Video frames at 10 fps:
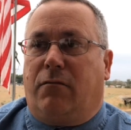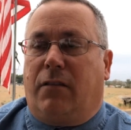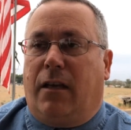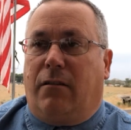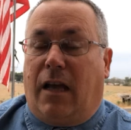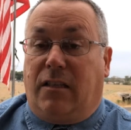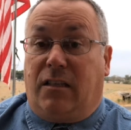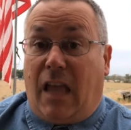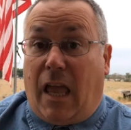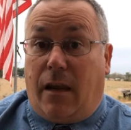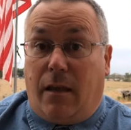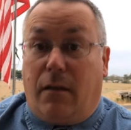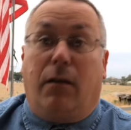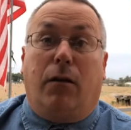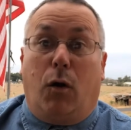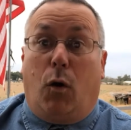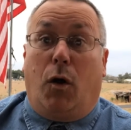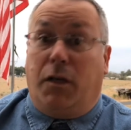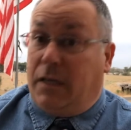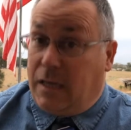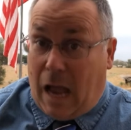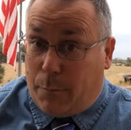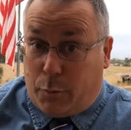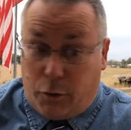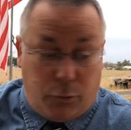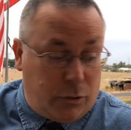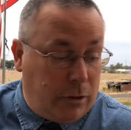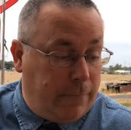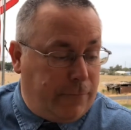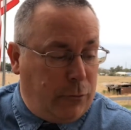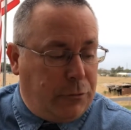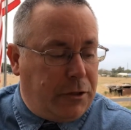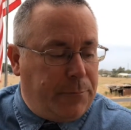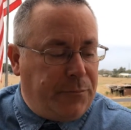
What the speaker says: that I said did not produce good fruit.